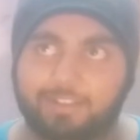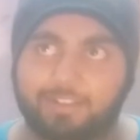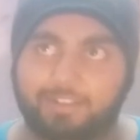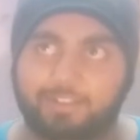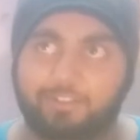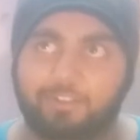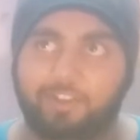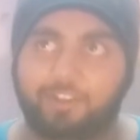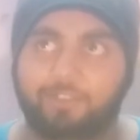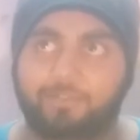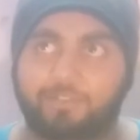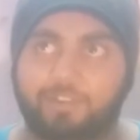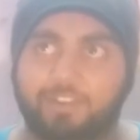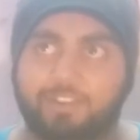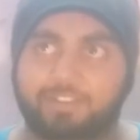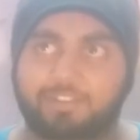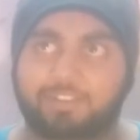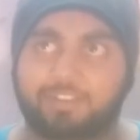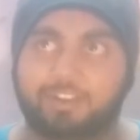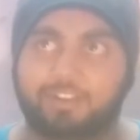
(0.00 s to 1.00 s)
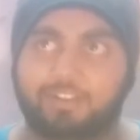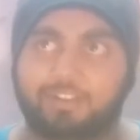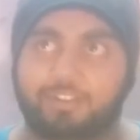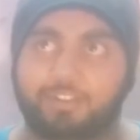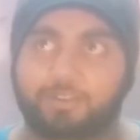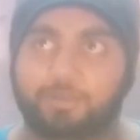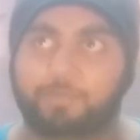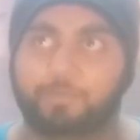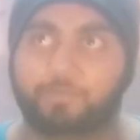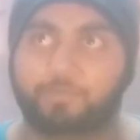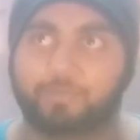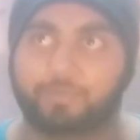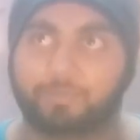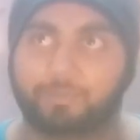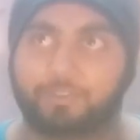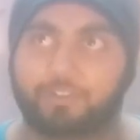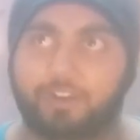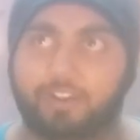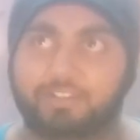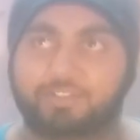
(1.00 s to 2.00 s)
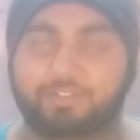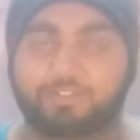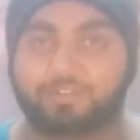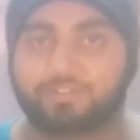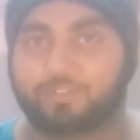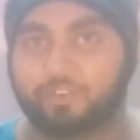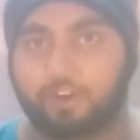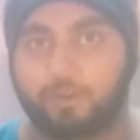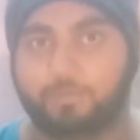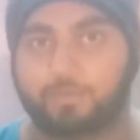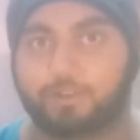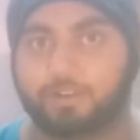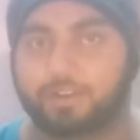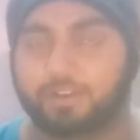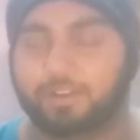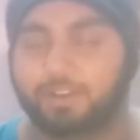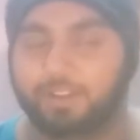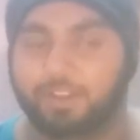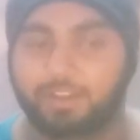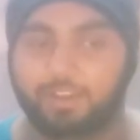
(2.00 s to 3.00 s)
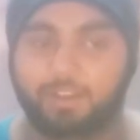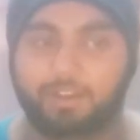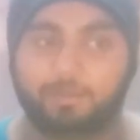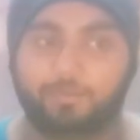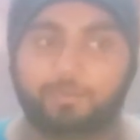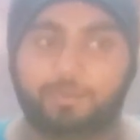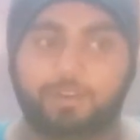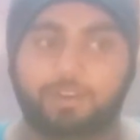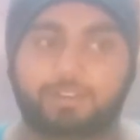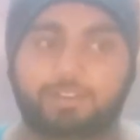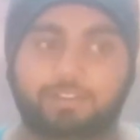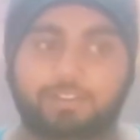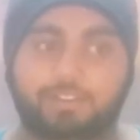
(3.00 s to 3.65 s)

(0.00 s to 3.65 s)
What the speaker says: Caulifla tries to stop her, but